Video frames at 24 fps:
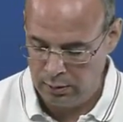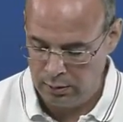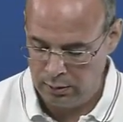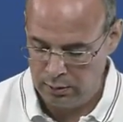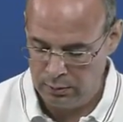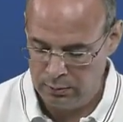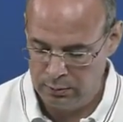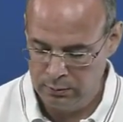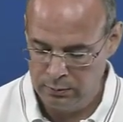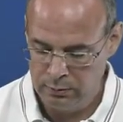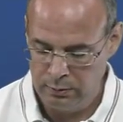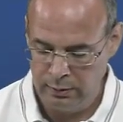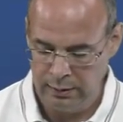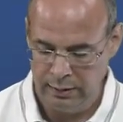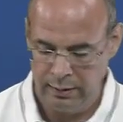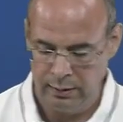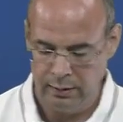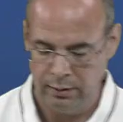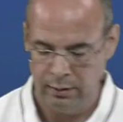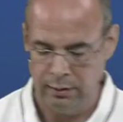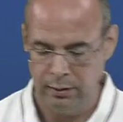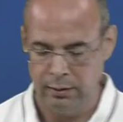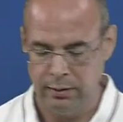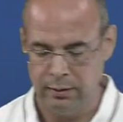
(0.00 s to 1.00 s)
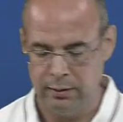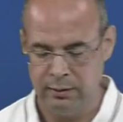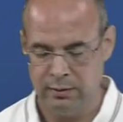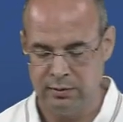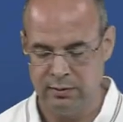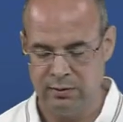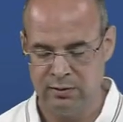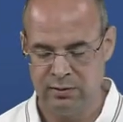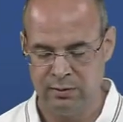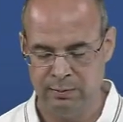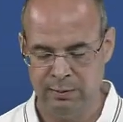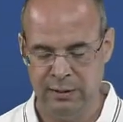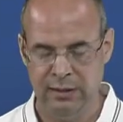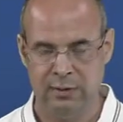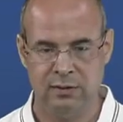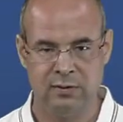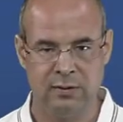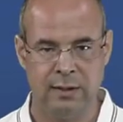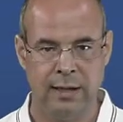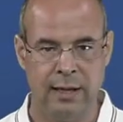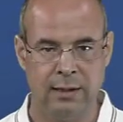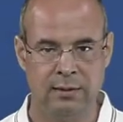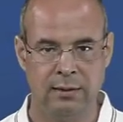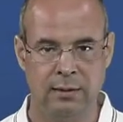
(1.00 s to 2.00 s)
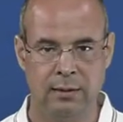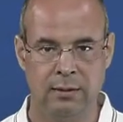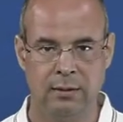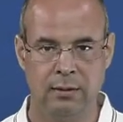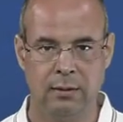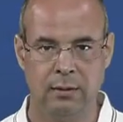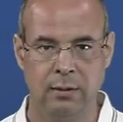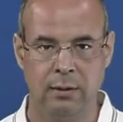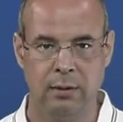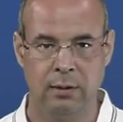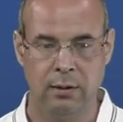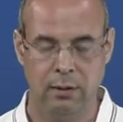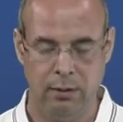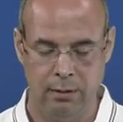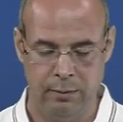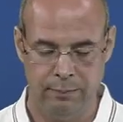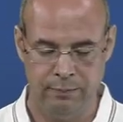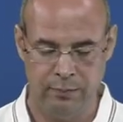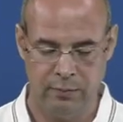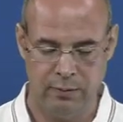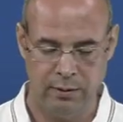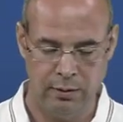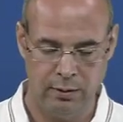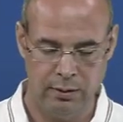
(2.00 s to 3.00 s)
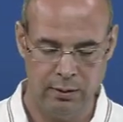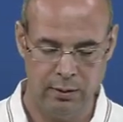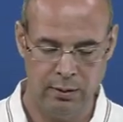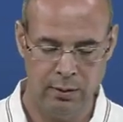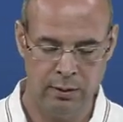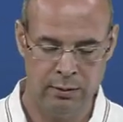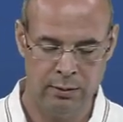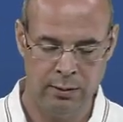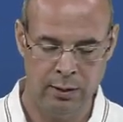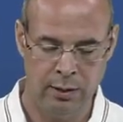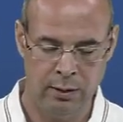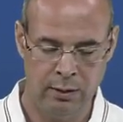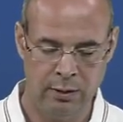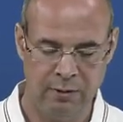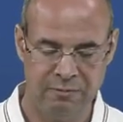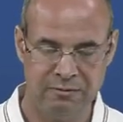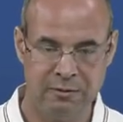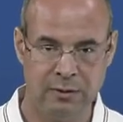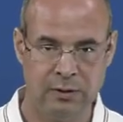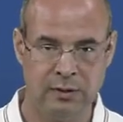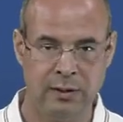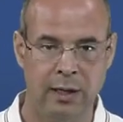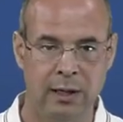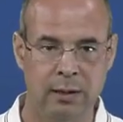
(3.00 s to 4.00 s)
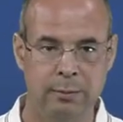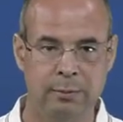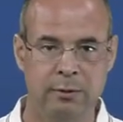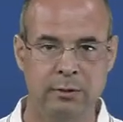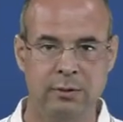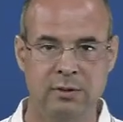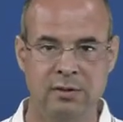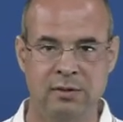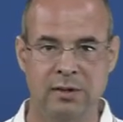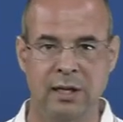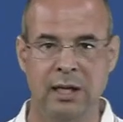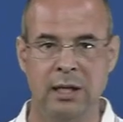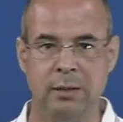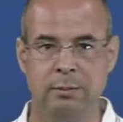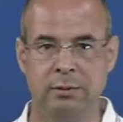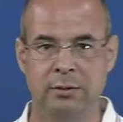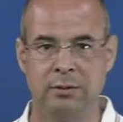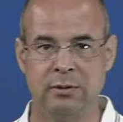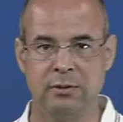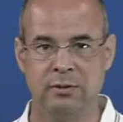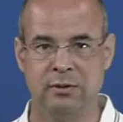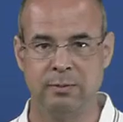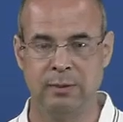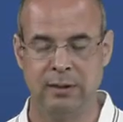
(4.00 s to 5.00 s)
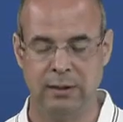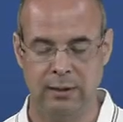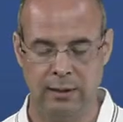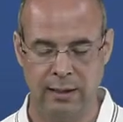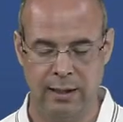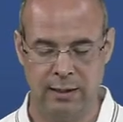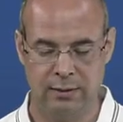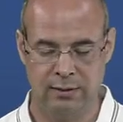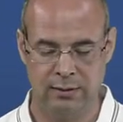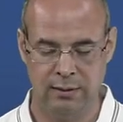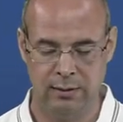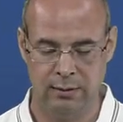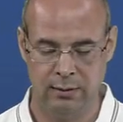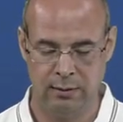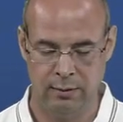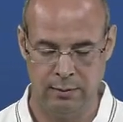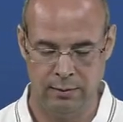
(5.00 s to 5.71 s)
who speaks Latin, a girl of the type who is able to speak Latin.